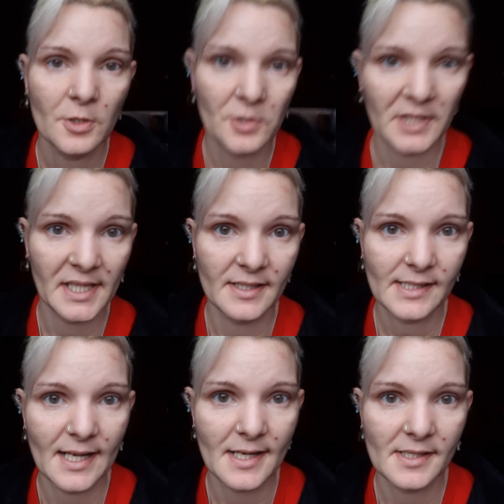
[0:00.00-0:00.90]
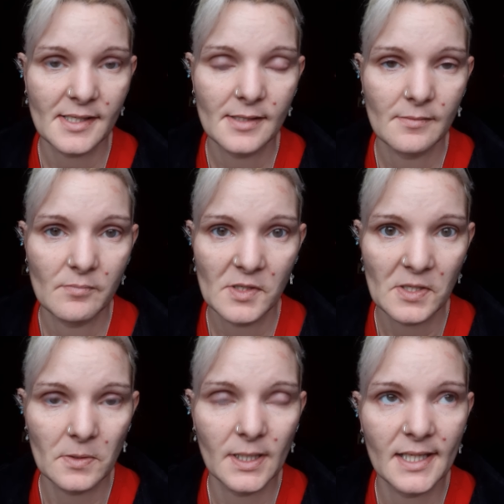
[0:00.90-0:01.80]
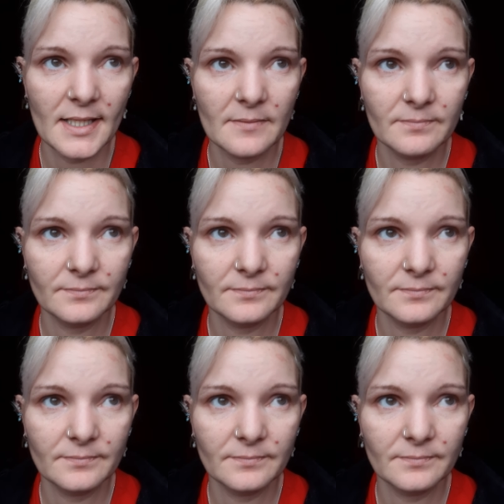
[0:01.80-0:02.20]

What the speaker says: Okay, guys. So, like,